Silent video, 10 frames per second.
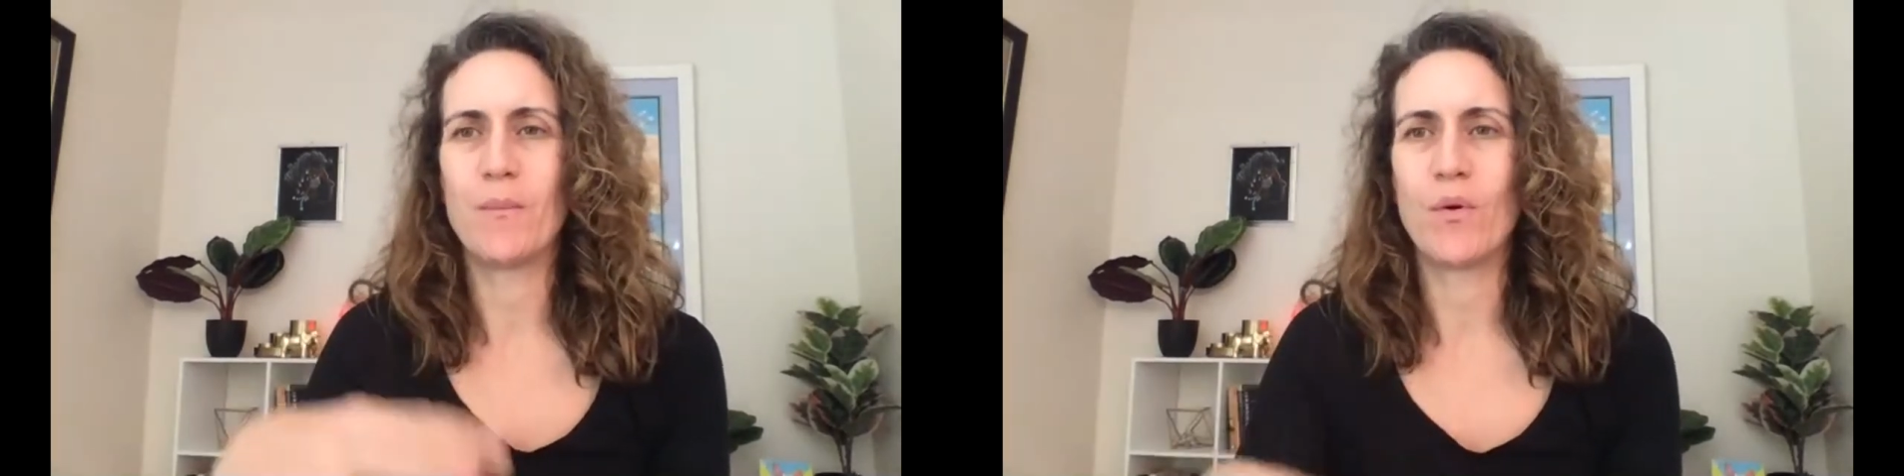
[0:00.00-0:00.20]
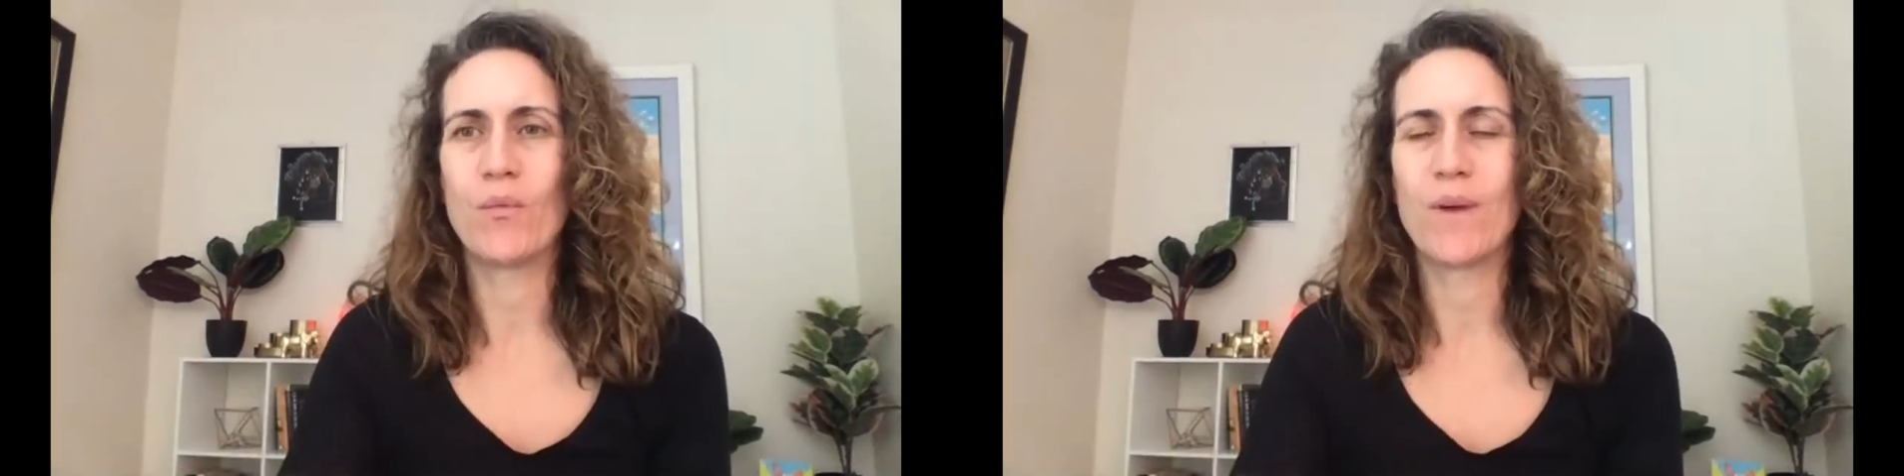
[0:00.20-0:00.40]

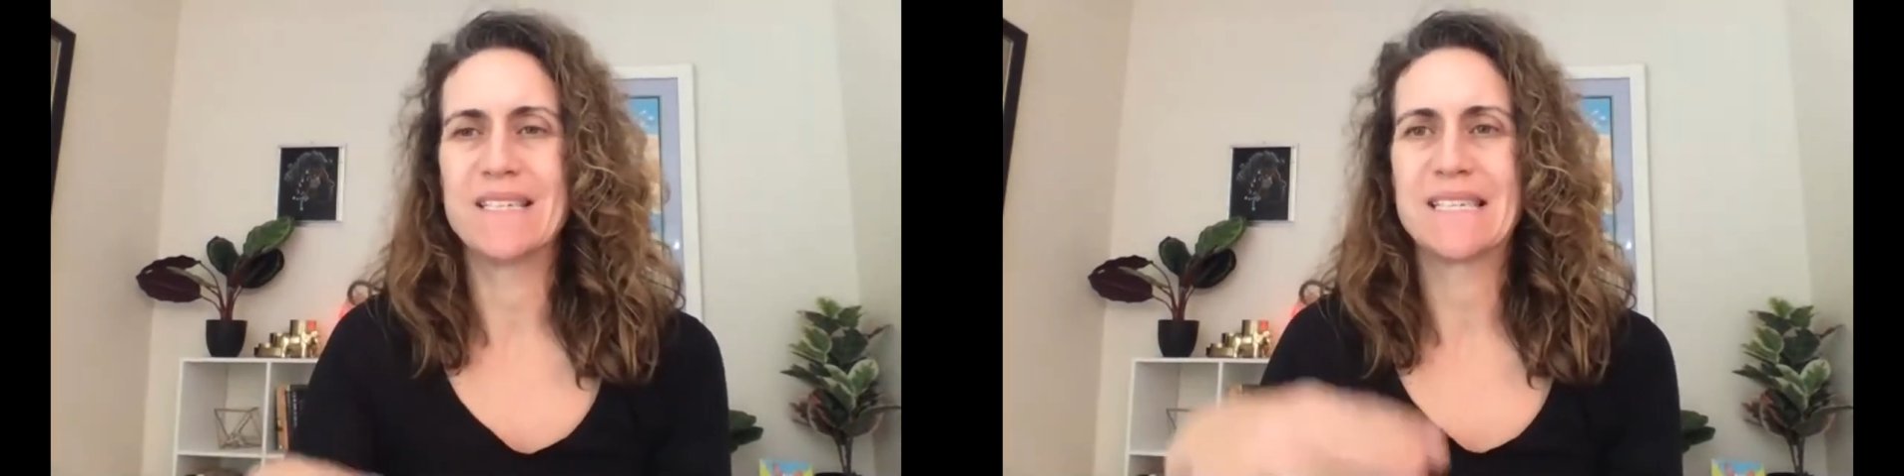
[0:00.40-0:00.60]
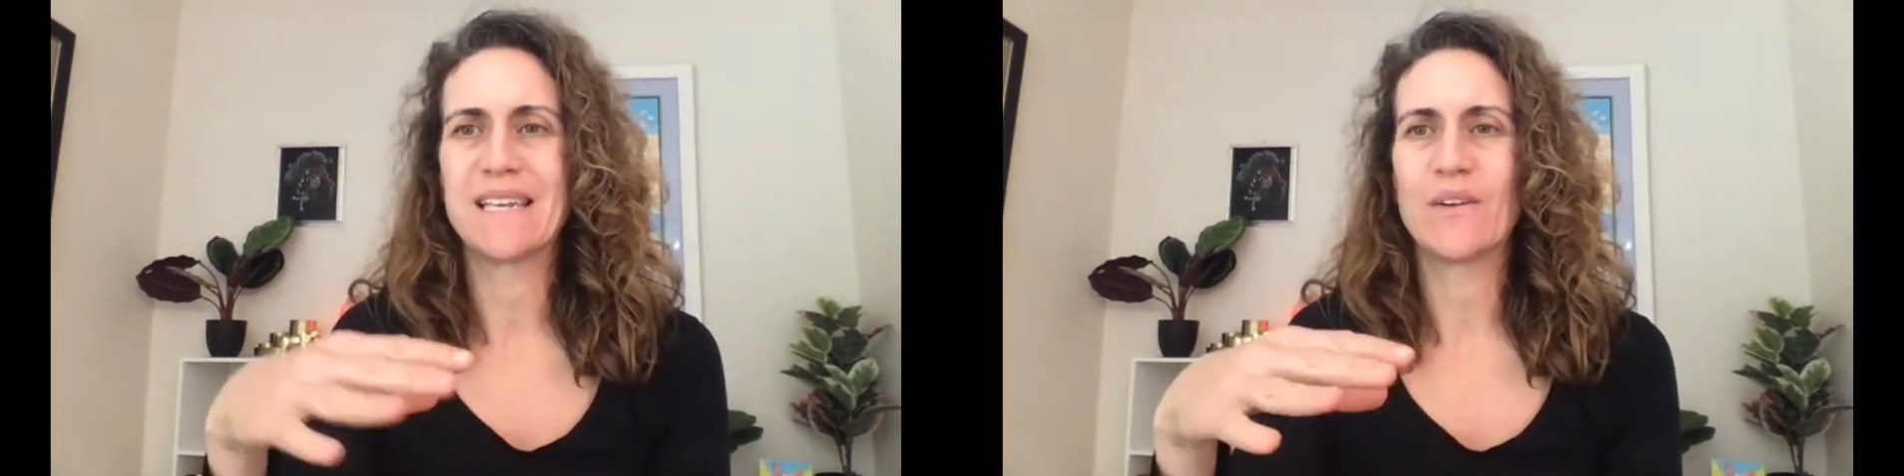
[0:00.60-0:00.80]
a
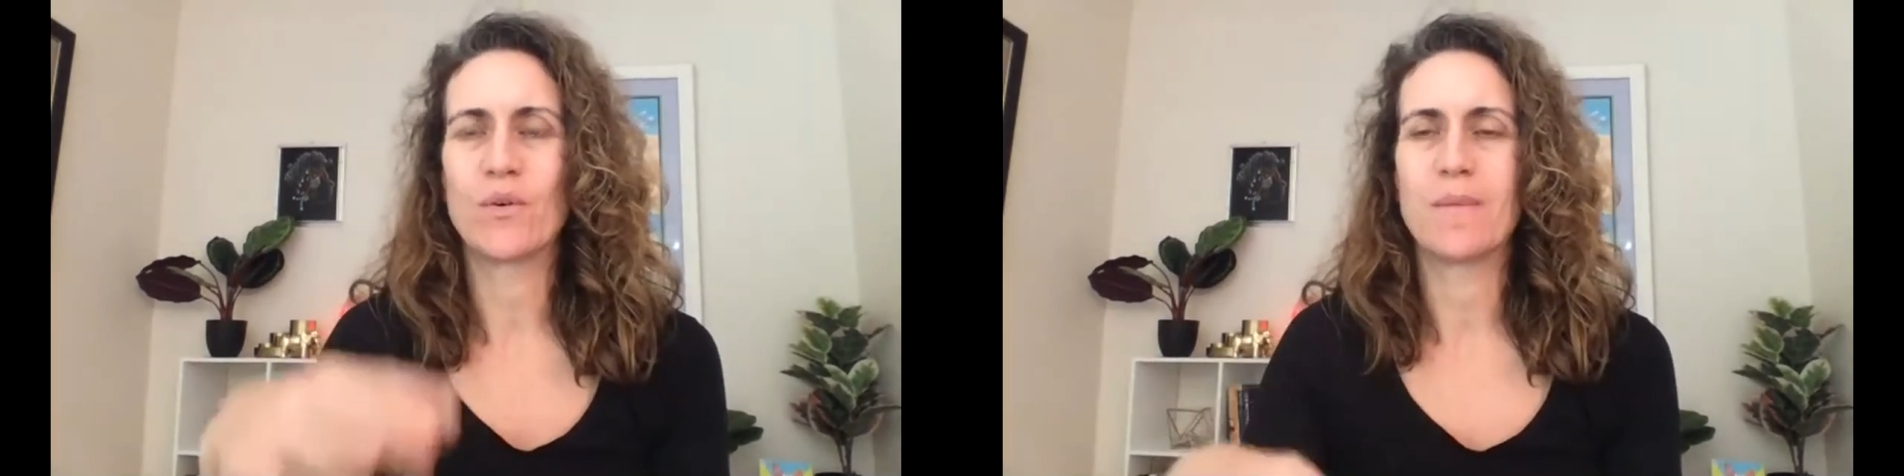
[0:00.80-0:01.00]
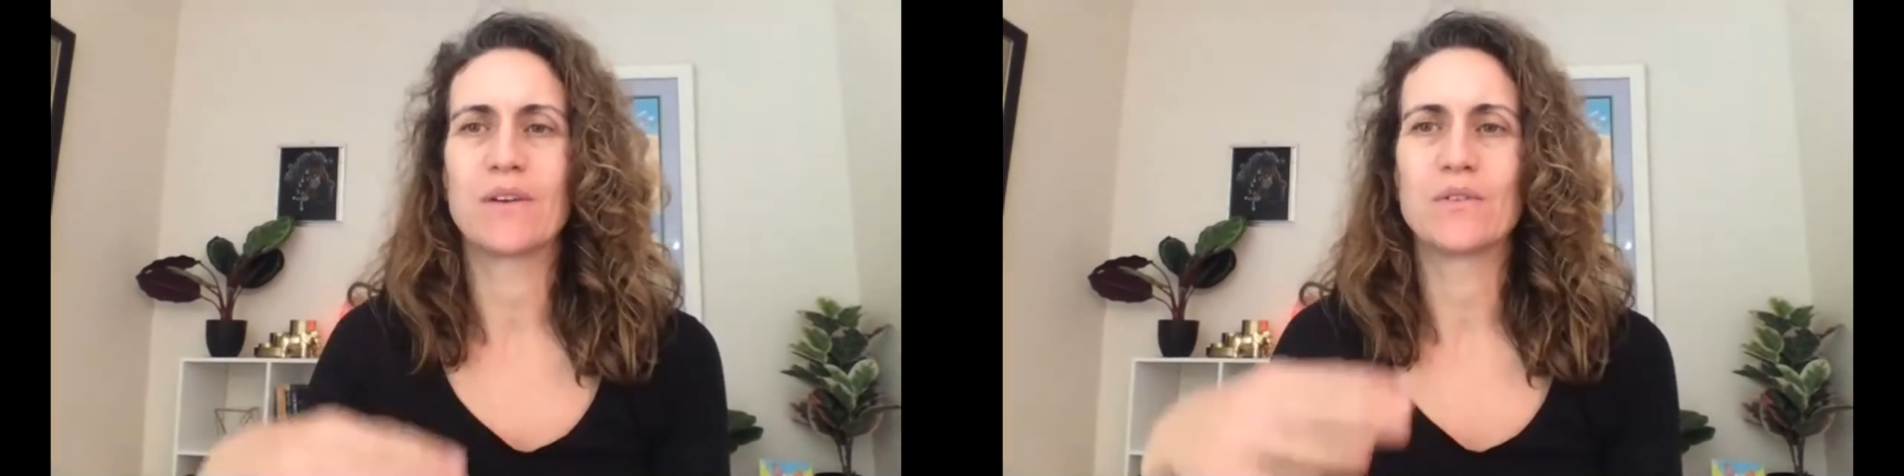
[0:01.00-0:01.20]
resident or a
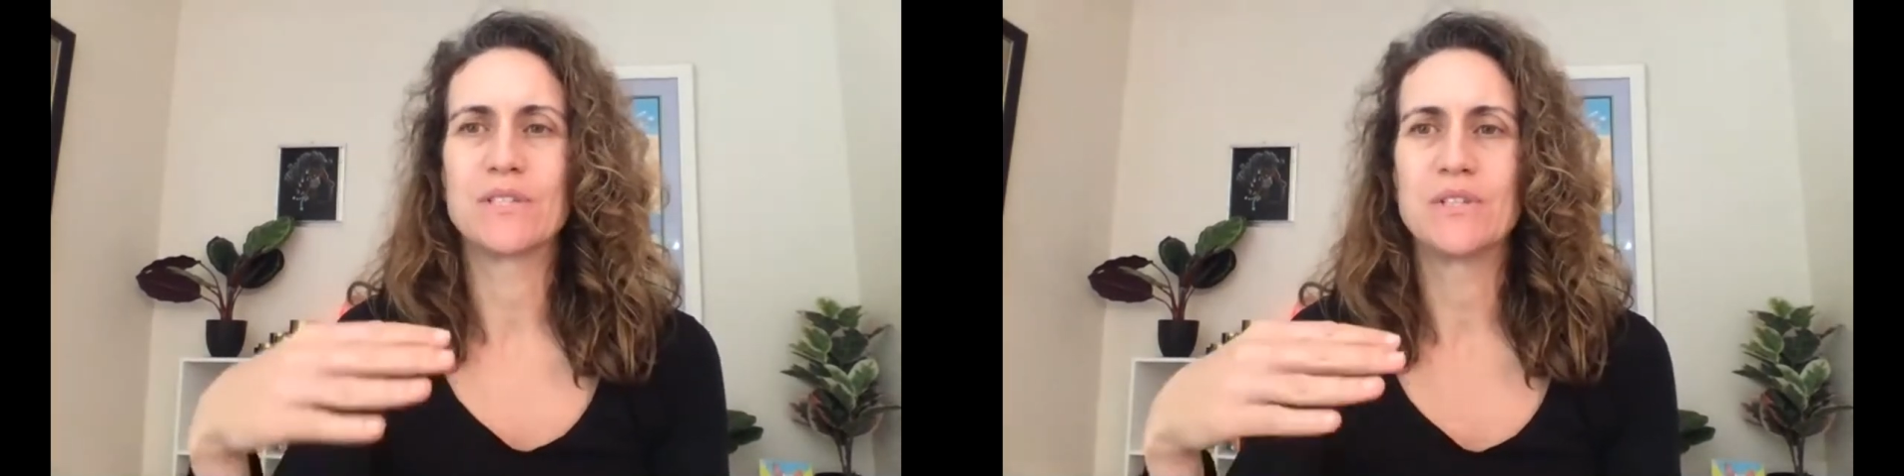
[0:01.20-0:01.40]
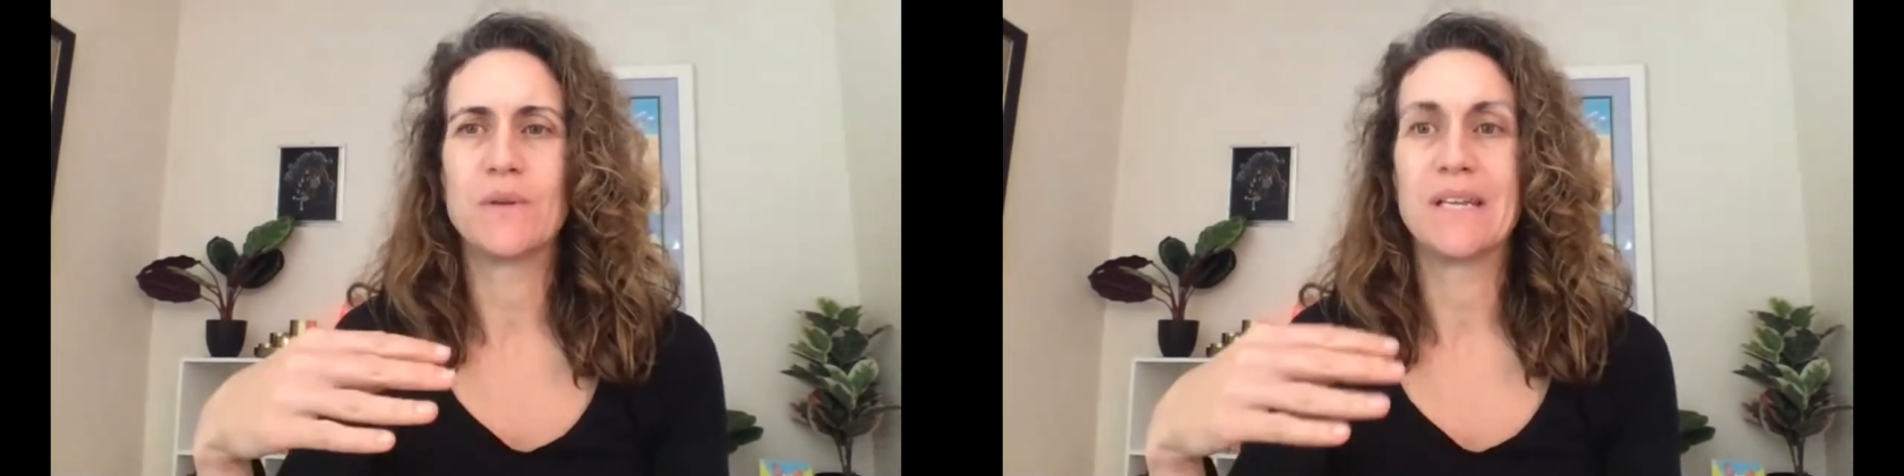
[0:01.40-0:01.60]
medical
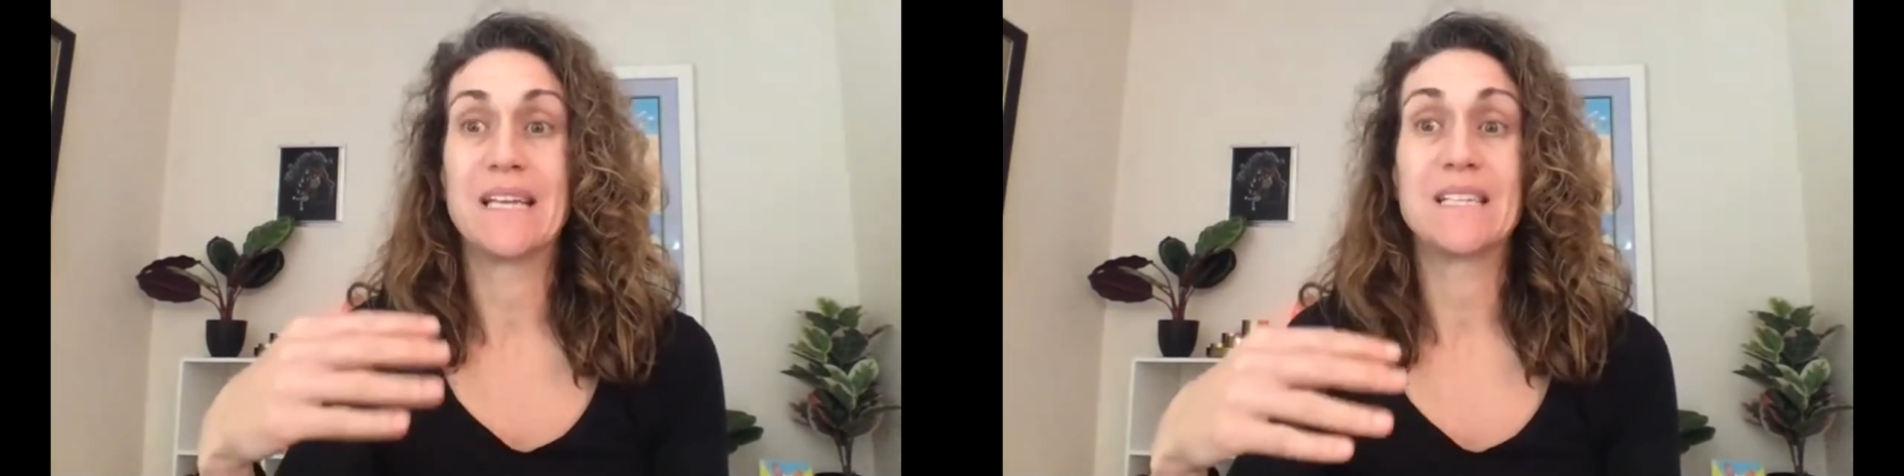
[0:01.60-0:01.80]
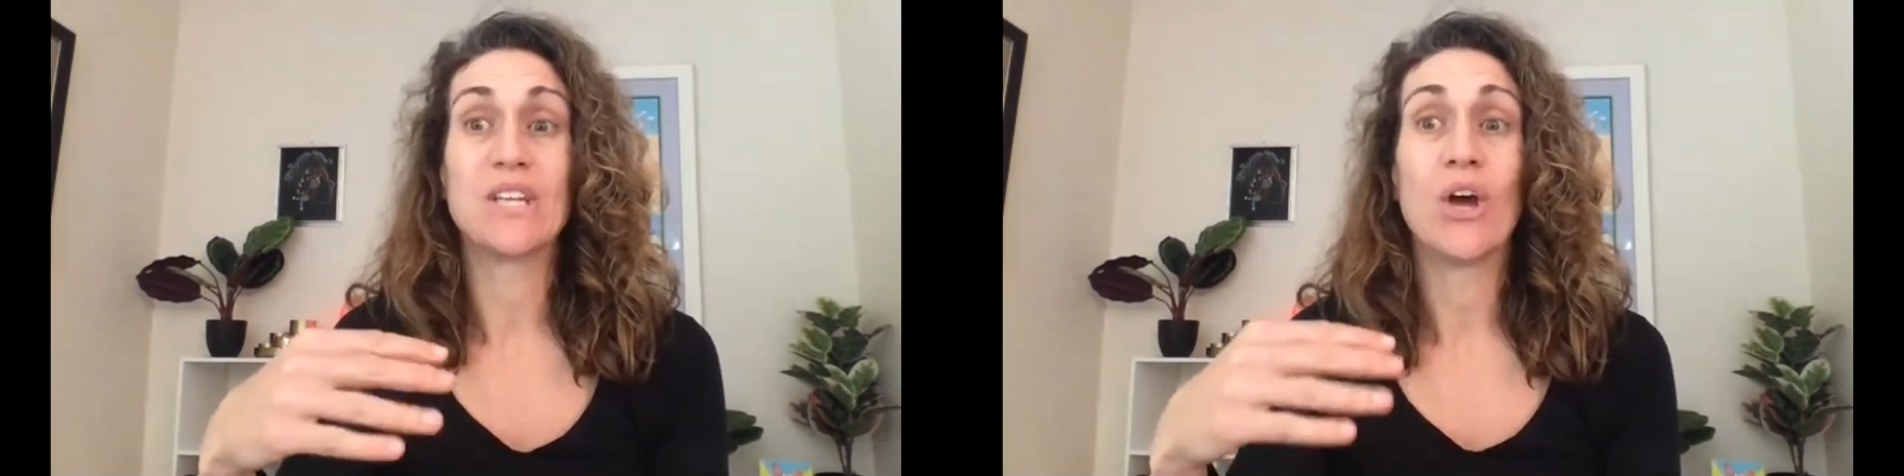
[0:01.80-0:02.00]
student
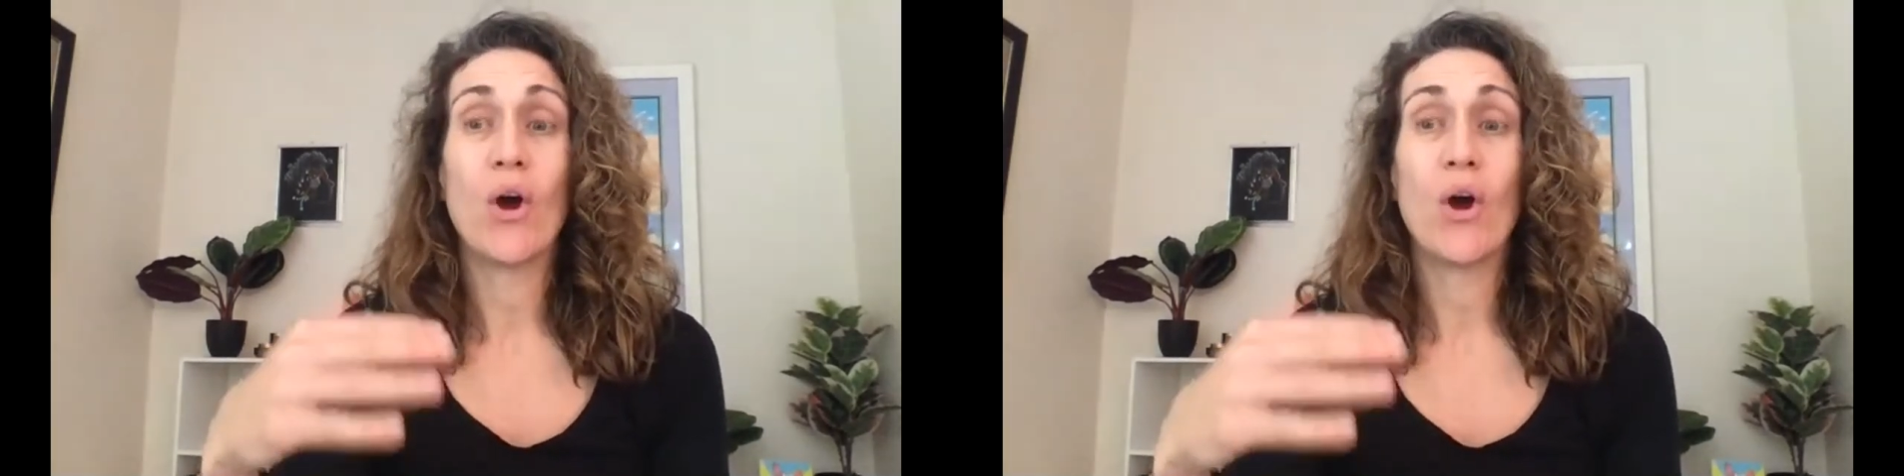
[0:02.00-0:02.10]
gets